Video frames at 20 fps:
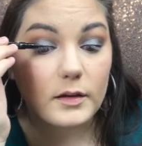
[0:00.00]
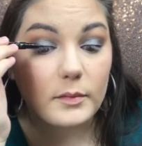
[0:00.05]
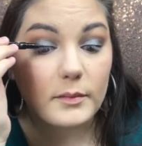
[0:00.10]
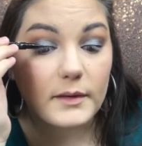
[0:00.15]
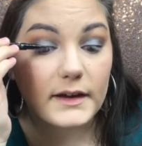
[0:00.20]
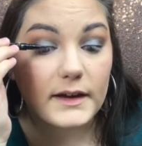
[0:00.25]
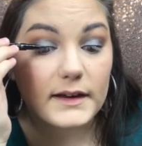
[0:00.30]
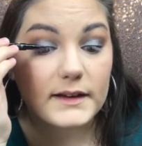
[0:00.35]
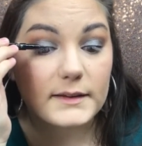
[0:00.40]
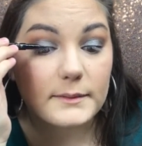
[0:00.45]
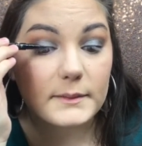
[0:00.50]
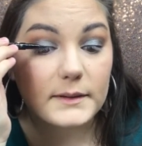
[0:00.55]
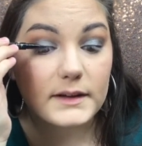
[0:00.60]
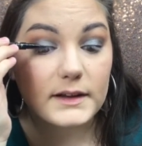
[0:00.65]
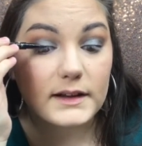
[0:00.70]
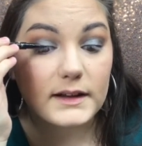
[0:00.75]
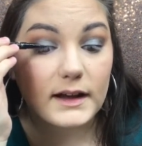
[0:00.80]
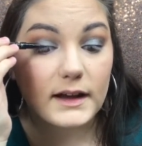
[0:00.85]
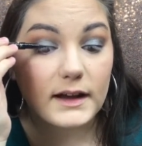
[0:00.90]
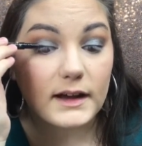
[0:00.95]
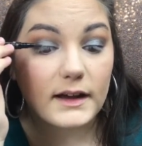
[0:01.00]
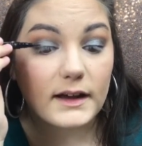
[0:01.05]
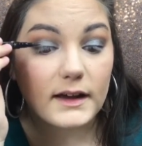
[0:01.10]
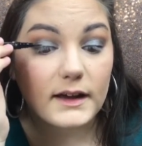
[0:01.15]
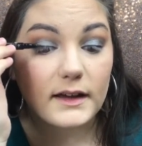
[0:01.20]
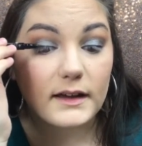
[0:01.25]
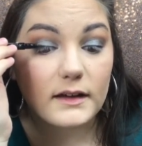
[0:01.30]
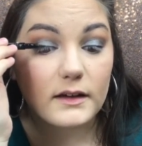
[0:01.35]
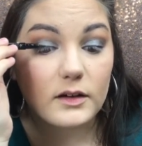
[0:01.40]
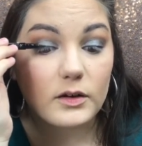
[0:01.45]
My husband and
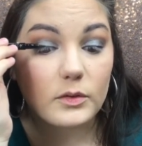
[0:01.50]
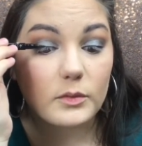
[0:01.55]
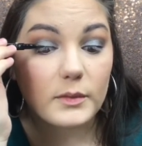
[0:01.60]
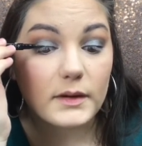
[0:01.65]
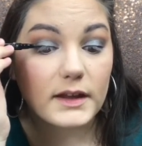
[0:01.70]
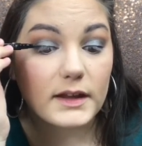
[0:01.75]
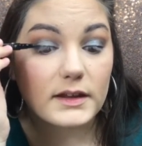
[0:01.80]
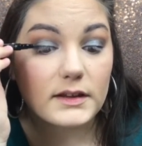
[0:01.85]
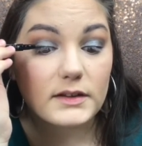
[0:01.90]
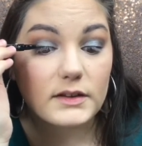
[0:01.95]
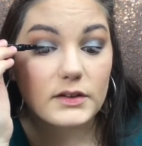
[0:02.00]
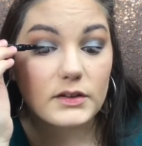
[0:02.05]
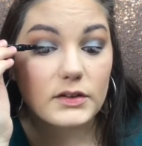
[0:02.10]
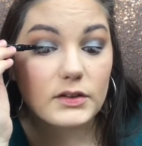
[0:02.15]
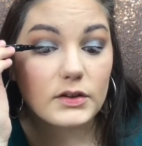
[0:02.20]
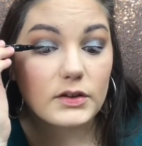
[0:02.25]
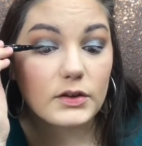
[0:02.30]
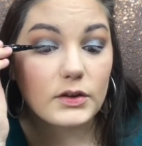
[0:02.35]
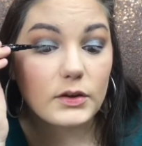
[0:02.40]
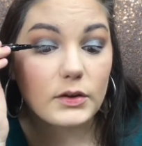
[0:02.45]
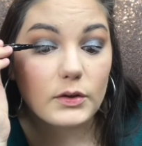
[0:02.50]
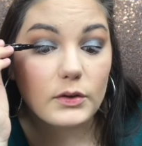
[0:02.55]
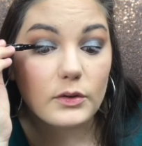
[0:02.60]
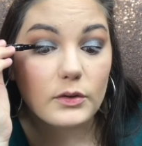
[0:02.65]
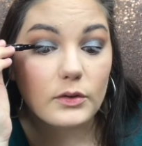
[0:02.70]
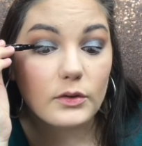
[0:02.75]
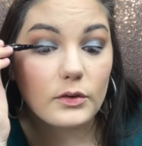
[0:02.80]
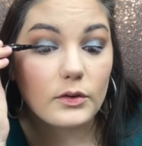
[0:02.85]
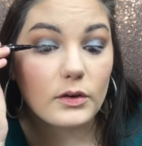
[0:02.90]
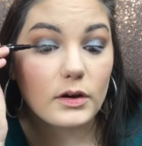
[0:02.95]
I went
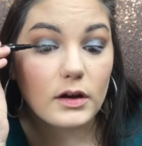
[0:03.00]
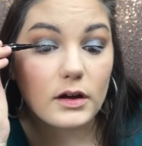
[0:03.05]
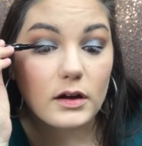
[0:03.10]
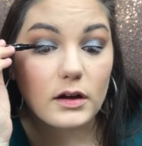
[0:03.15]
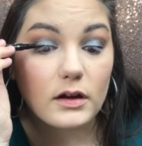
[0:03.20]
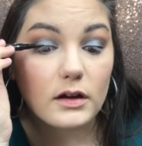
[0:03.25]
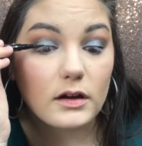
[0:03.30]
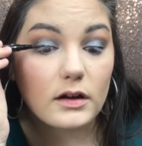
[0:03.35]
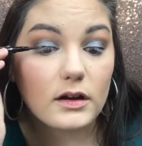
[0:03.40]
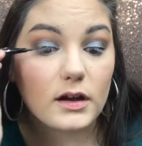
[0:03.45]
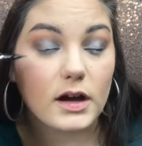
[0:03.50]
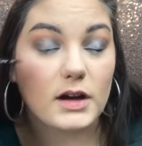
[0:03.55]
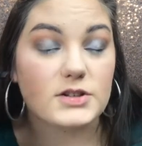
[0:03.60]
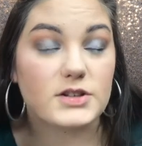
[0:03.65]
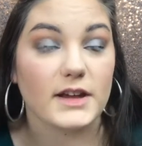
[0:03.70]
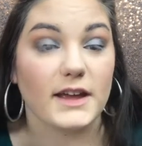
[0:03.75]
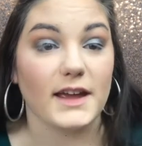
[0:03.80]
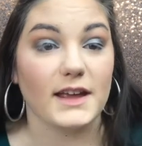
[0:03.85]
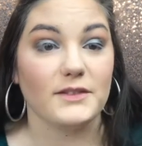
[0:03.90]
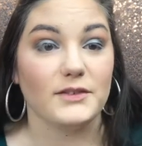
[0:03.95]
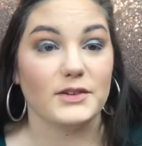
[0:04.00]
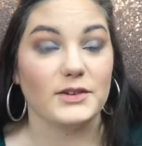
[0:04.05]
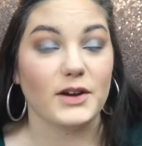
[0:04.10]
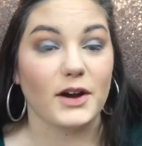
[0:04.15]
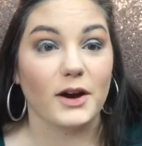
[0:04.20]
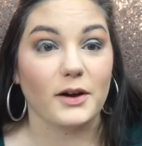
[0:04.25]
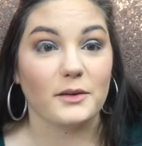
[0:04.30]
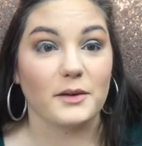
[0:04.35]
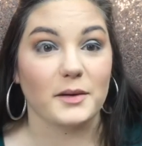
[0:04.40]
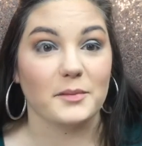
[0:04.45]
to... Gosh, I can't even
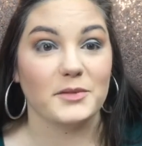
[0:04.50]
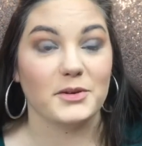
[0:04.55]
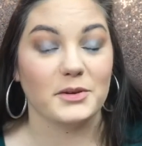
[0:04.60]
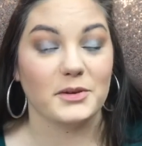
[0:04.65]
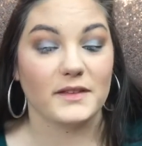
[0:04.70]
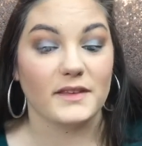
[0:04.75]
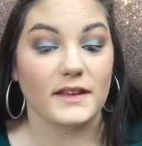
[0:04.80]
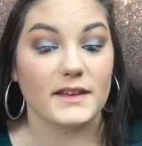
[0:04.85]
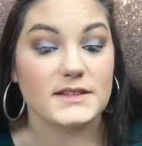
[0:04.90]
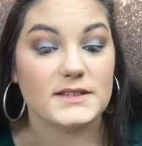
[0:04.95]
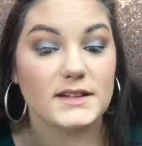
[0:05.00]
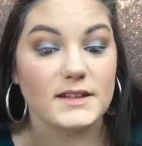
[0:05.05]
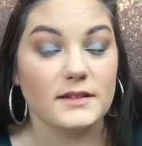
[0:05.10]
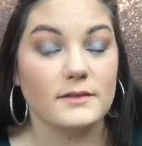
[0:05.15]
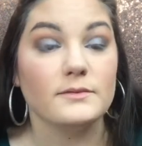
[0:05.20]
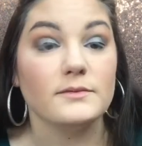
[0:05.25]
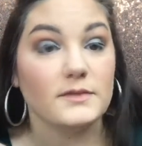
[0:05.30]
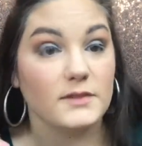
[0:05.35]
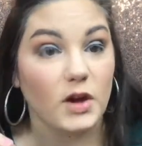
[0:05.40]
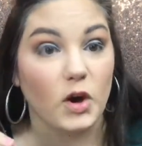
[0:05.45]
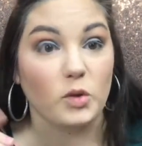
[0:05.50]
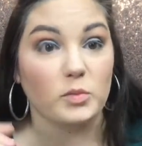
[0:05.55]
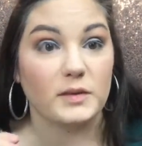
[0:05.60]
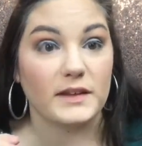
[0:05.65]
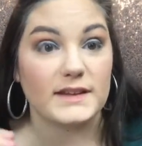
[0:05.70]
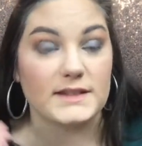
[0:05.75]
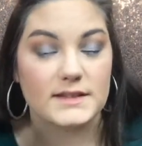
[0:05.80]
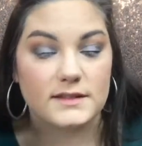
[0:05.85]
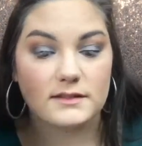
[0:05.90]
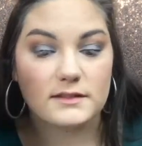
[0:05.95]
talk when I'm doing this. Hold,
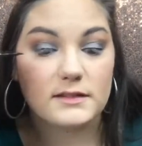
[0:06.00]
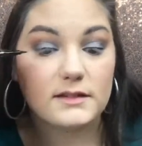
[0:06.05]
please.